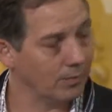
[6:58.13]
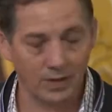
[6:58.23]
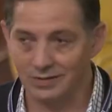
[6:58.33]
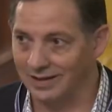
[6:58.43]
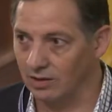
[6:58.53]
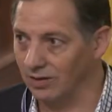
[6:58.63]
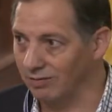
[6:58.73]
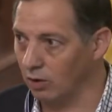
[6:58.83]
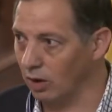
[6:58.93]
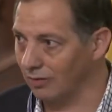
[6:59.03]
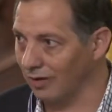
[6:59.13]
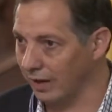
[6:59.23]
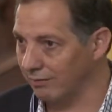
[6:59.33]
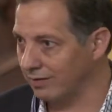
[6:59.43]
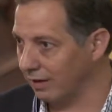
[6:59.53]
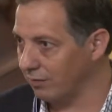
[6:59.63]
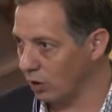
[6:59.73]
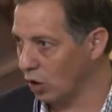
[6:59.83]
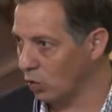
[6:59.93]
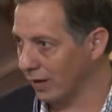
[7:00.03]
They tend to live a long life, die
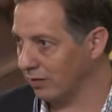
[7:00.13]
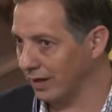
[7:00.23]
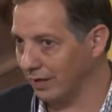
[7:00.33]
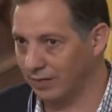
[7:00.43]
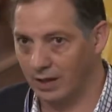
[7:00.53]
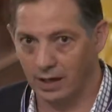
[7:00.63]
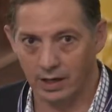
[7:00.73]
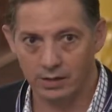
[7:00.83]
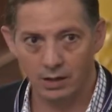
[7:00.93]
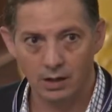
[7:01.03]
very quickly at the end.